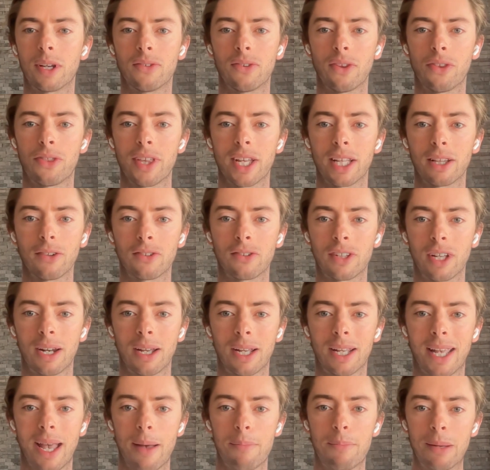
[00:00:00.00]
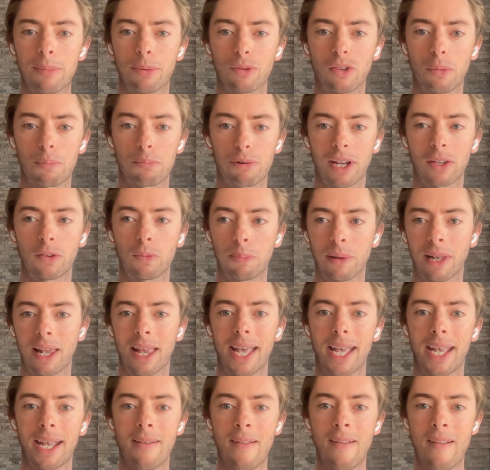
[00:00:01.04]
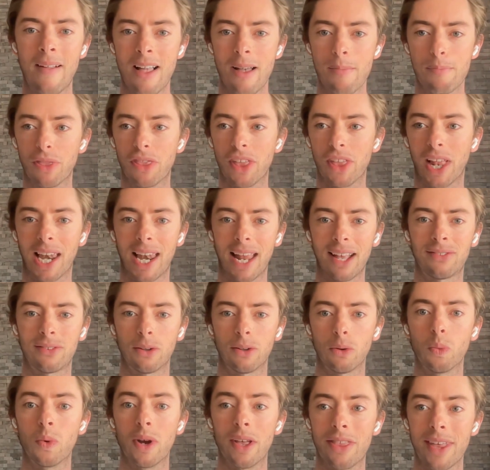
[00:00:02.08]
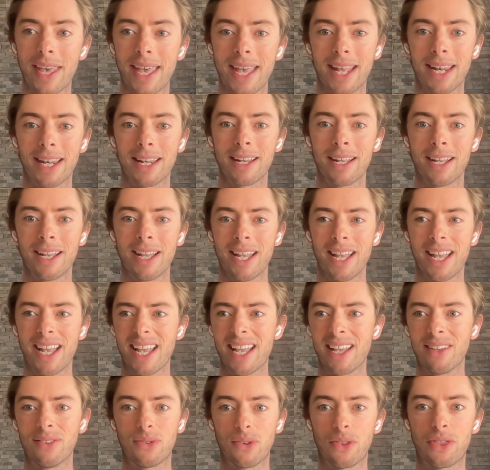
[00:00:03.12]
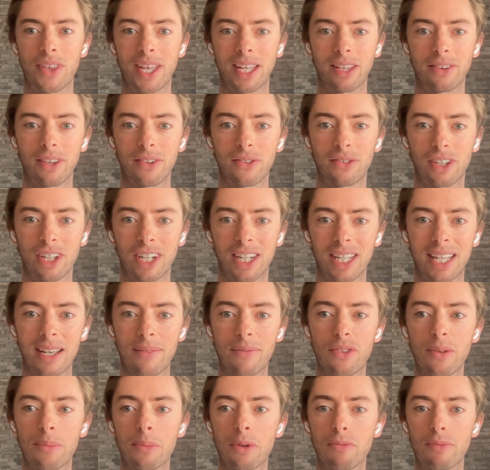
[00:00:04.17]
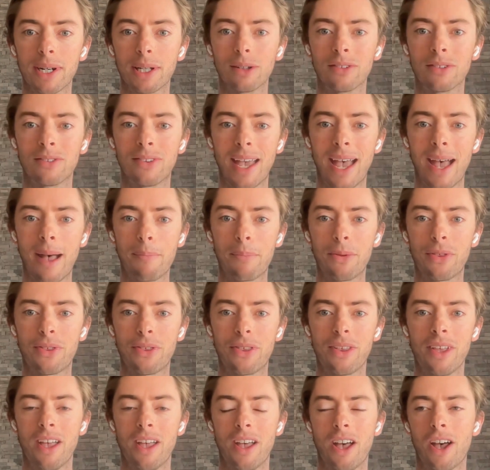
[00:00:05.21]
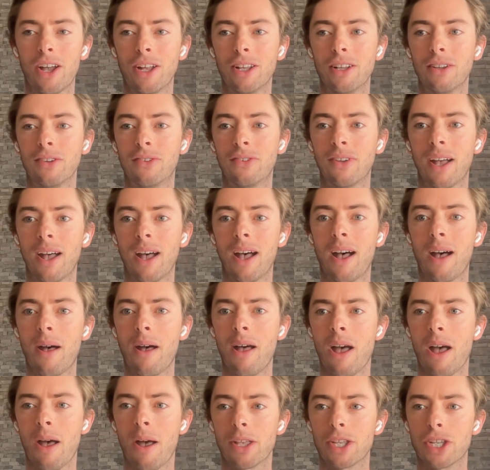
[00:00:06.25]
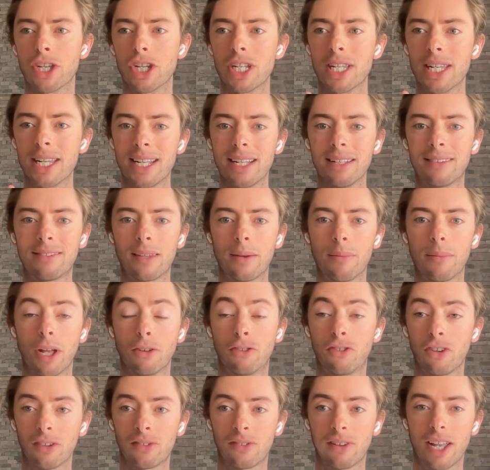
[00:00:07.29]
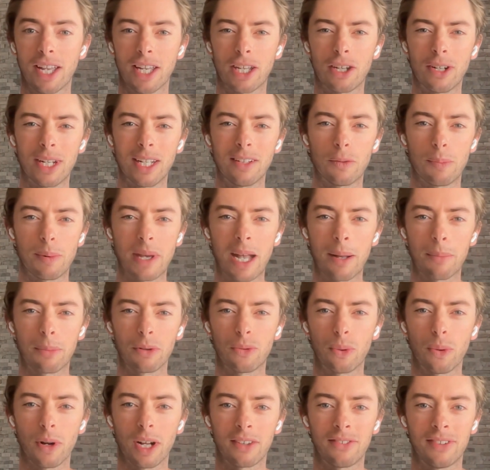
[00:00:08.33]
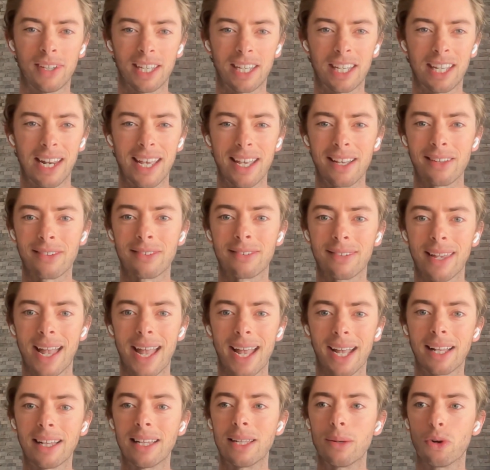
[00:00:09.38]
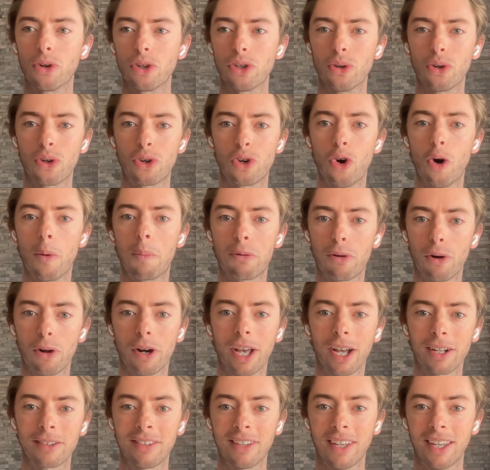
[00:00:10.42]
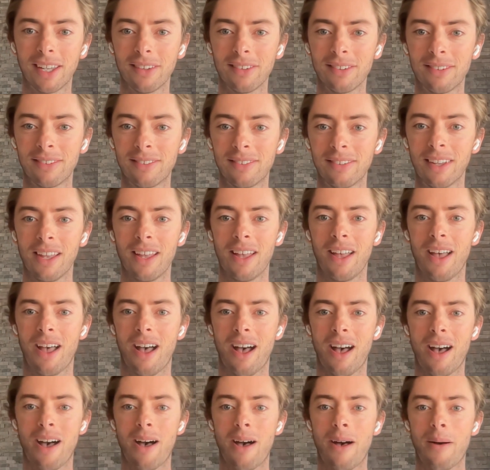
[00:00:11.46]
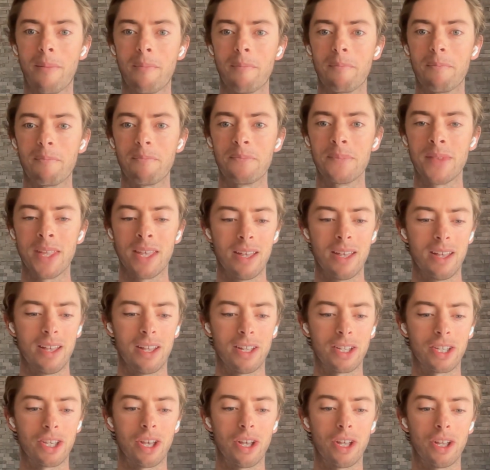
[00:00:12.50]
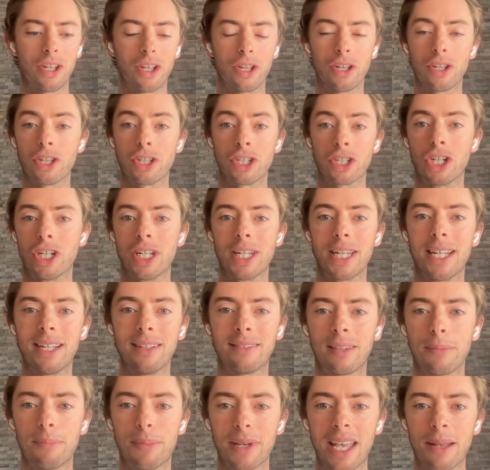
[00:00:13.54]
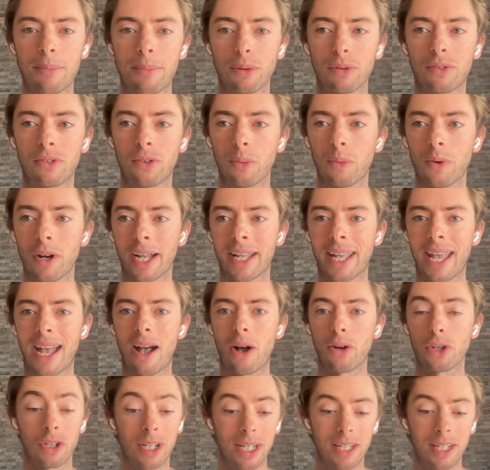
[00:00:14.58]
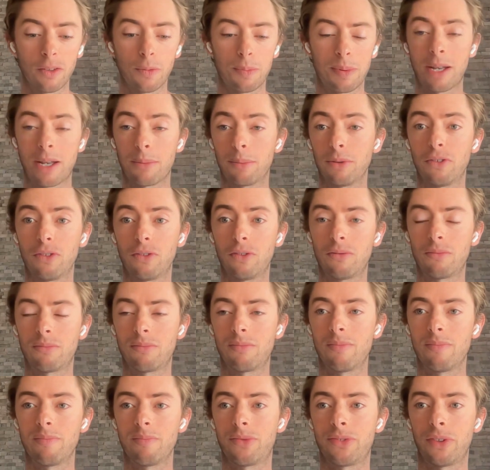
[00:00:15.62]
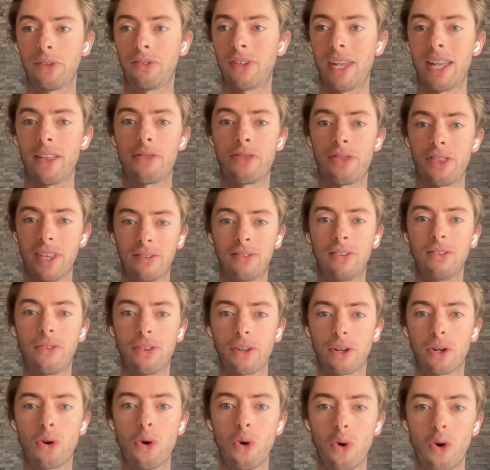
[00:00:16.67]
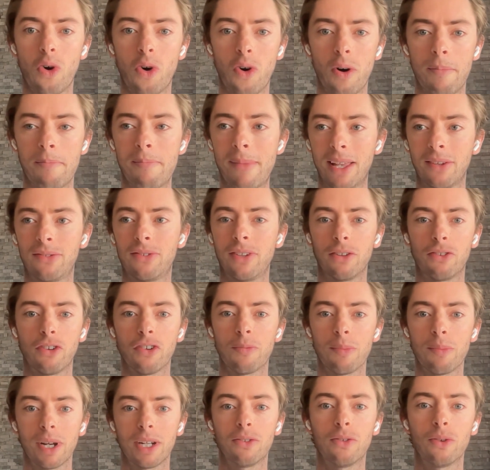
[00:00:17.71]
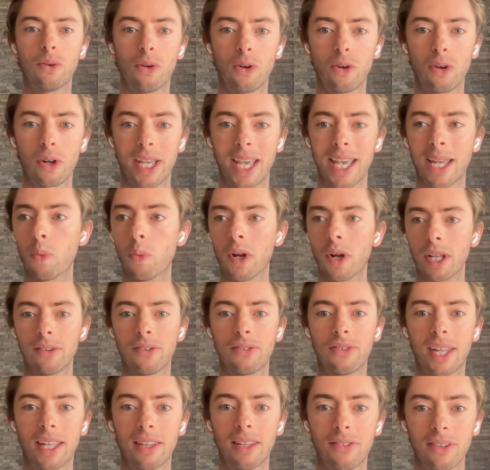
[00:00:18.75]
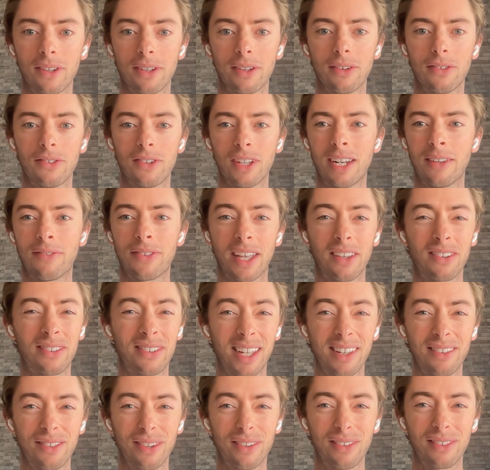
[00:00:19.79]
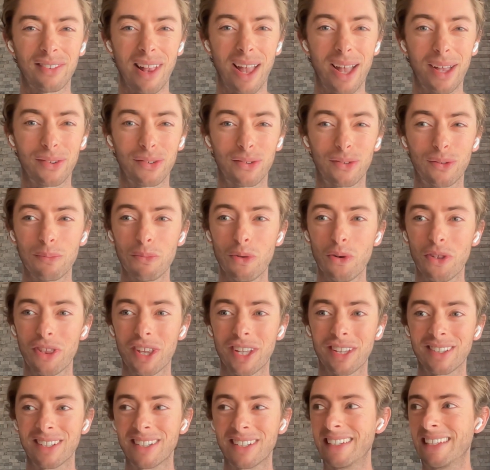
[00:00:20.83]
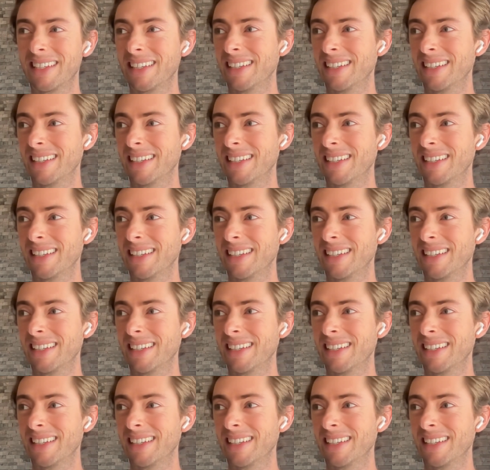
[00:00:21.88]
is the thing that's going to get people to press play, but the lesson within is the thing that's going to give them the real depth. And uh, you need to, just like you need to be able to articulate exactly what your core product is. Um, you, you need to be able to work out, you need to be able to, to say, this is the core message of my talk in one sentence. And if that sentence lasts more than